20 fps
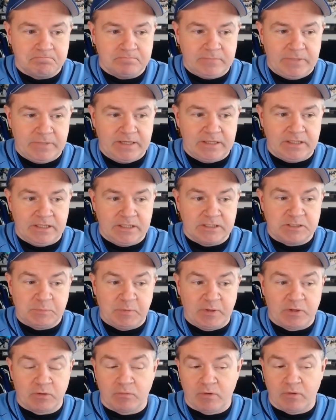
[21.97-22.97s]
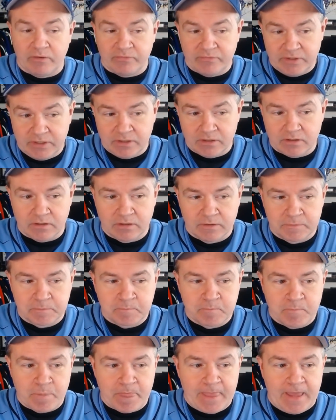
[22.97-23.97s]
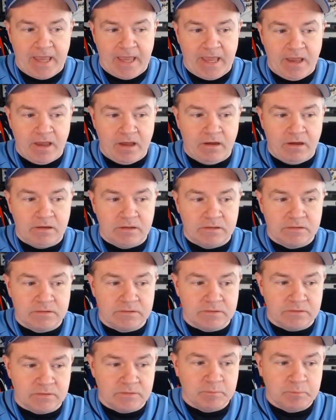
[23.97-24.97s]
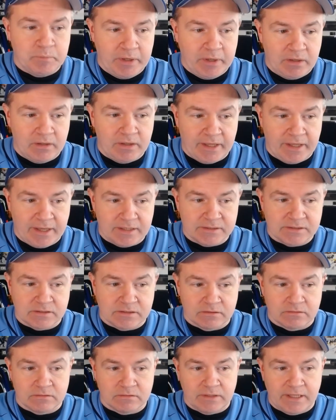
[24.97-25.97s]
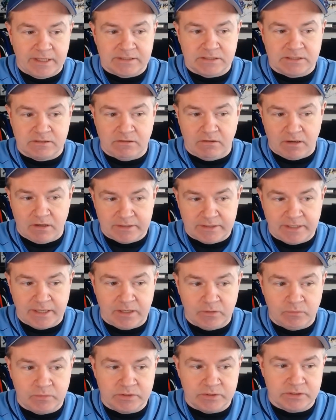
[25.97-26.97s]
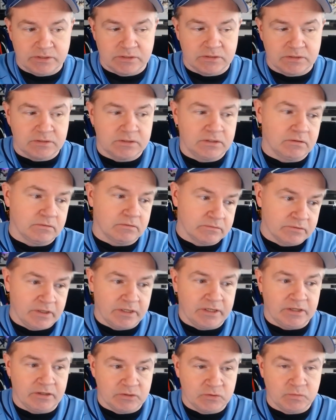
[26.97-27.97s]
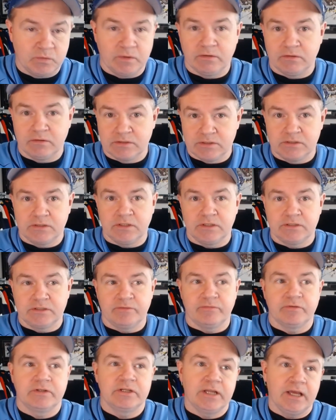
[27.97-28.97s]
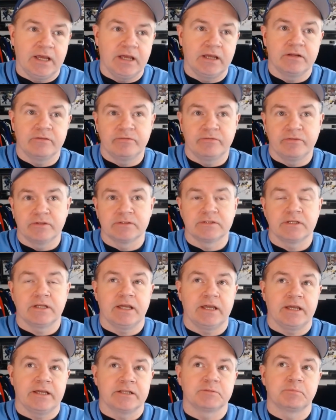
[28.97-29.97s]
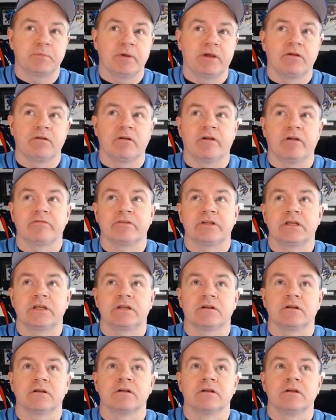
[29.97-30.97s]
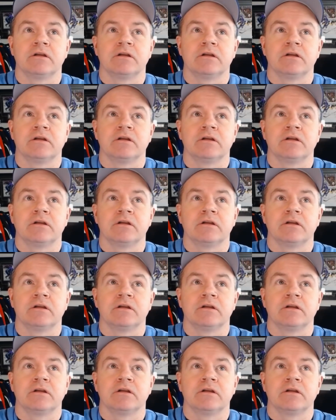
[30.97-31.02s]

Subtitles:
It's been a rough year. And Bell has their Let's Talk Day, which is, trending on Twitter as it does every day, and it feels like it gets bigger every year.